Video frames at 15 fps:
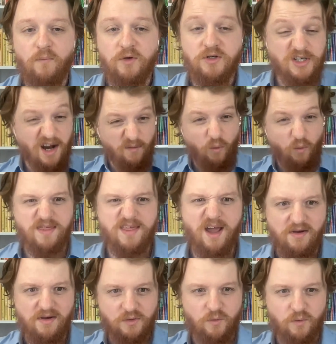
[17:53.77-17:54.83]
which is kind of one of the
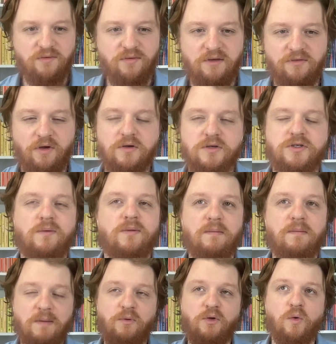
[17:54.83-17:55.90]
areas that we really focus on,
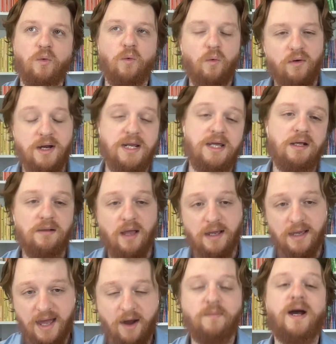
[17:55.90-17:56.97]
like people who already
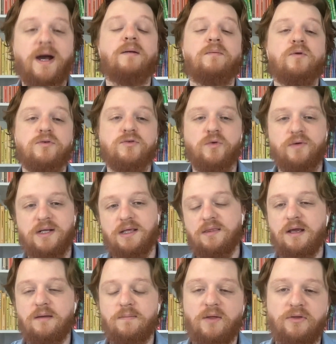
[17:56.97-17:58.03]
like care about animals, already
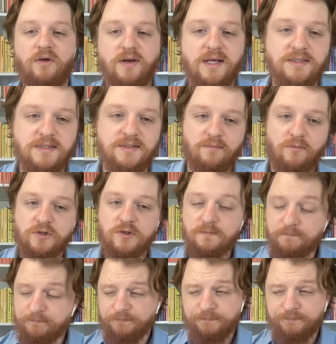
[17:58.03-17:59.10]
think about donating to animals.